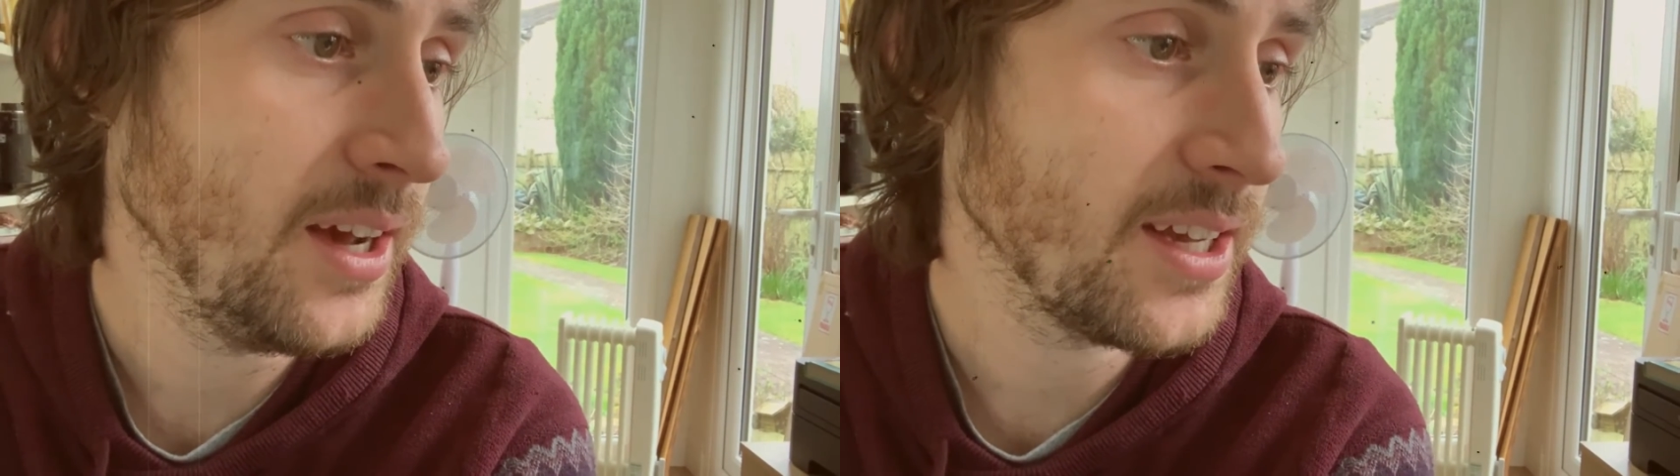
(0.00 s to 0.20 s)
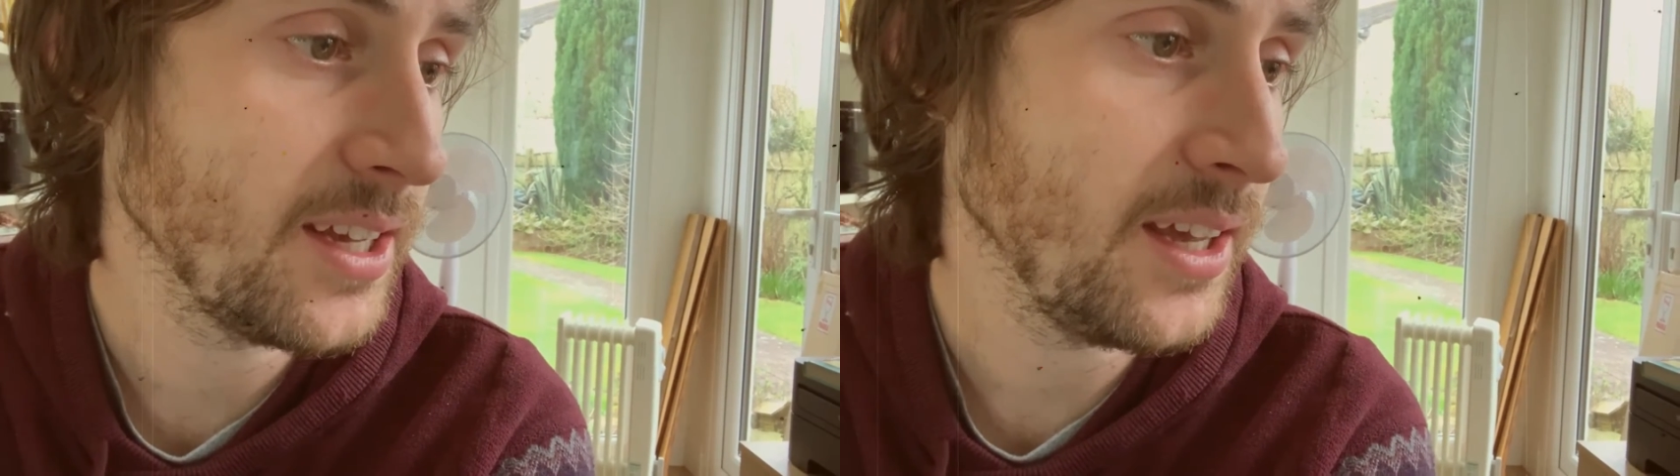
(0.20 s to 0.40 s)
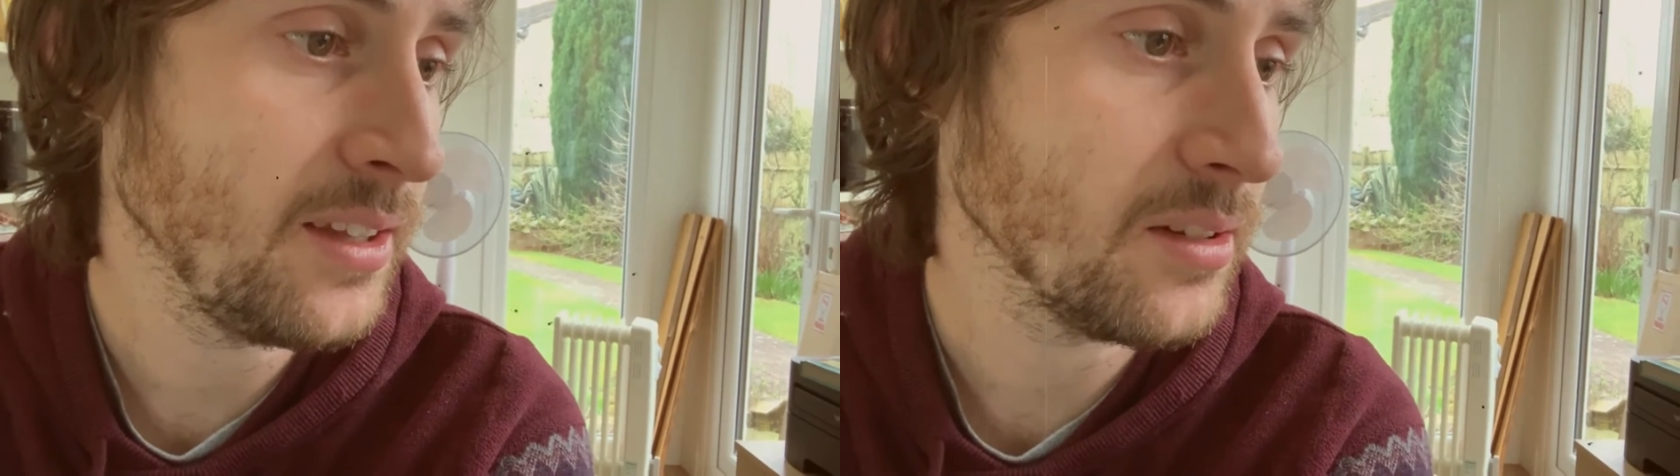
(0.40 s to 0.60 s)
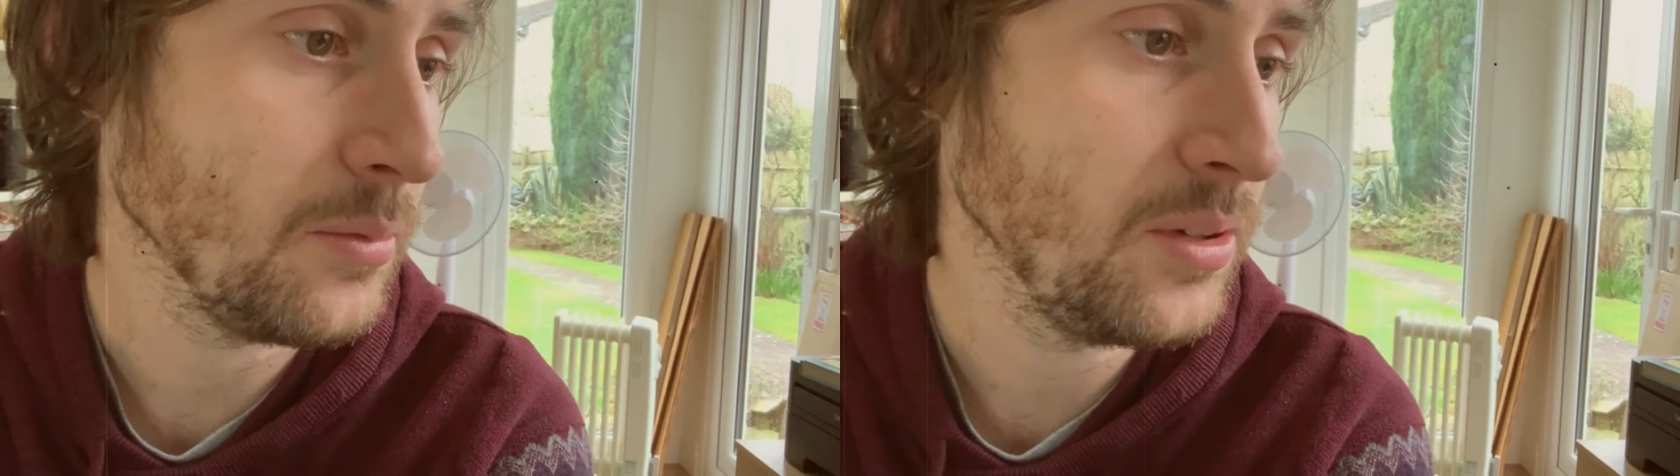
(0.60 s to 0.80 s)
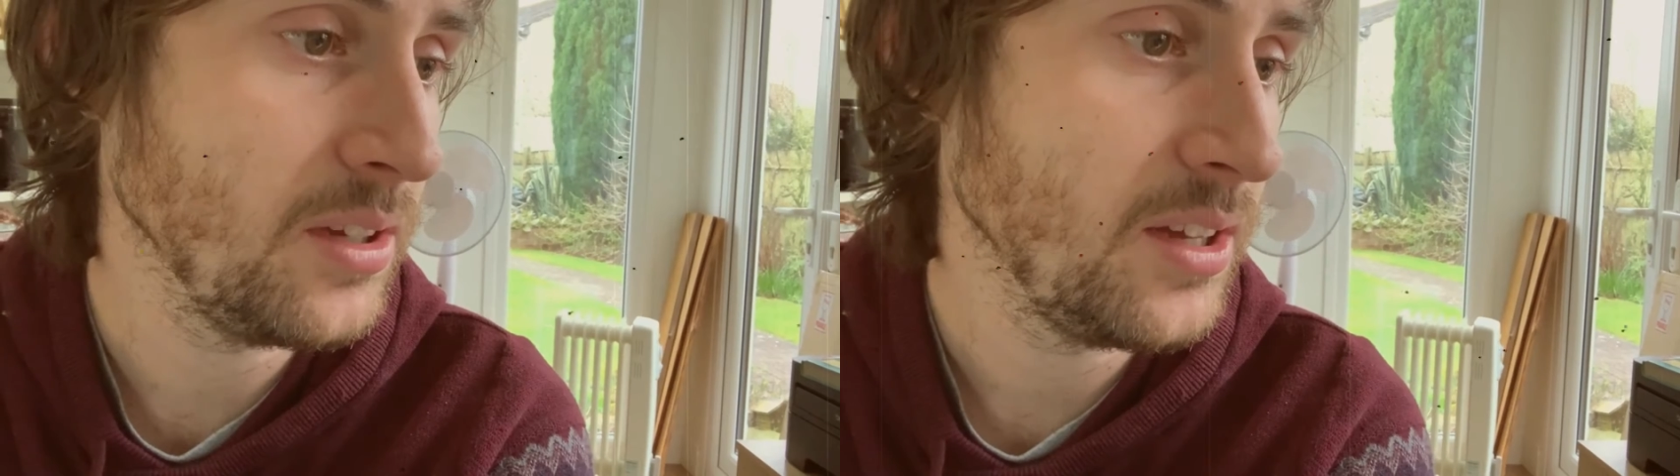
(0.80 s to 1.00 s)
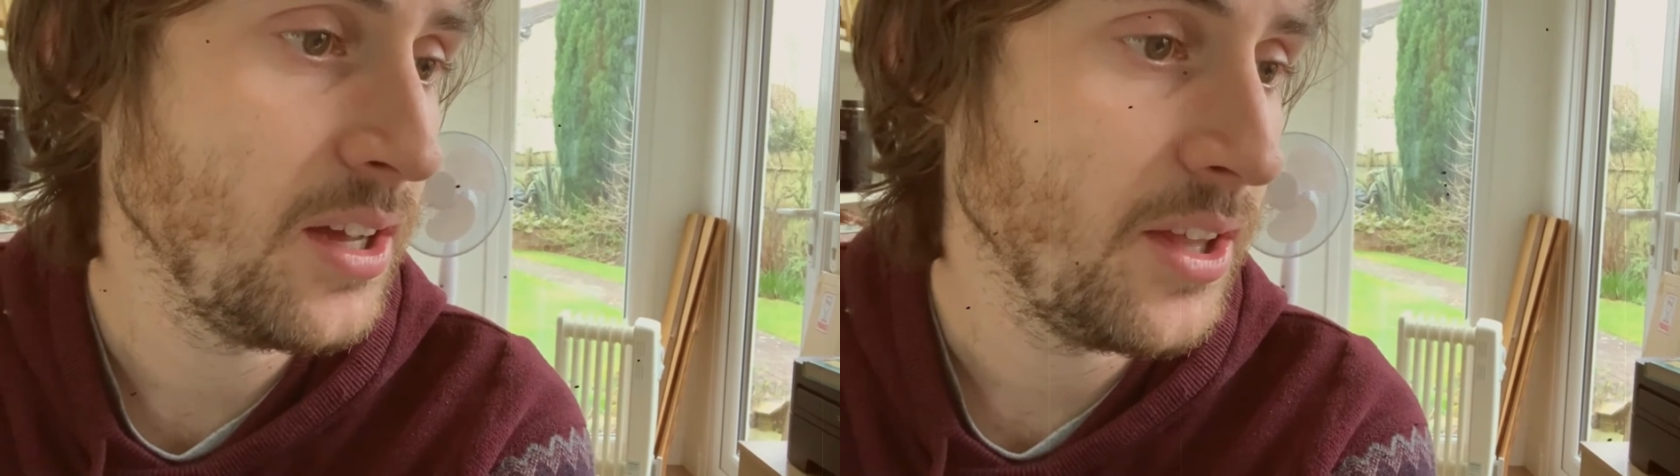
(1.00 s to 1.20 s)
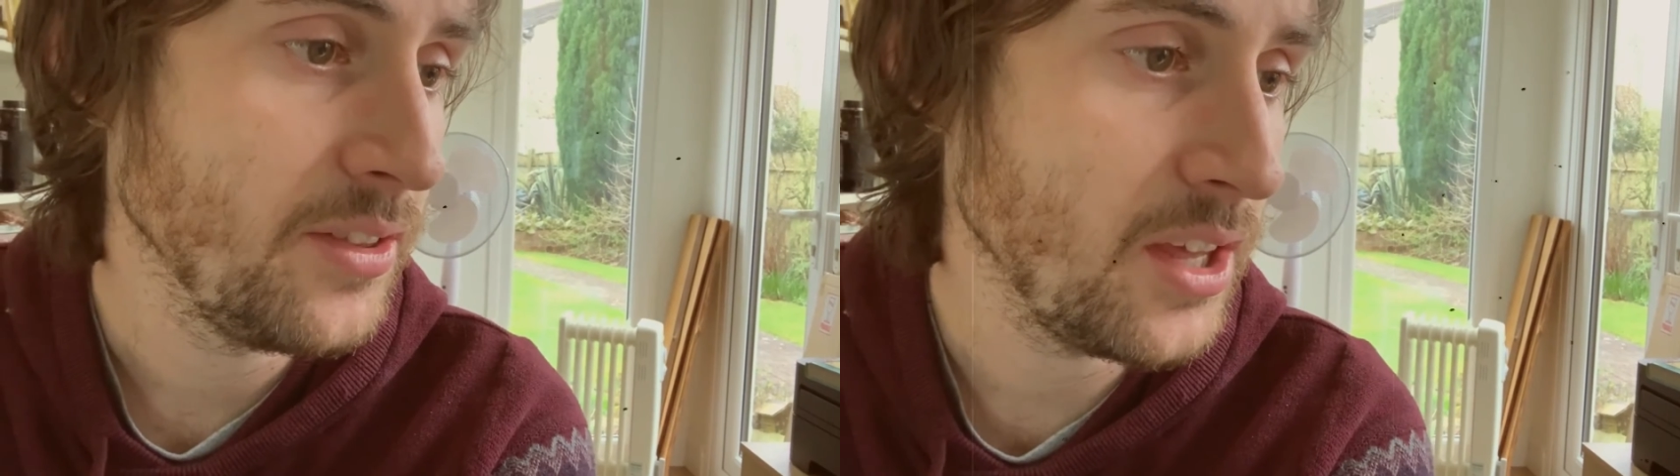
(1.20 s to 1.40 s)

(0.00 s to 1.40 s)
a kingdom,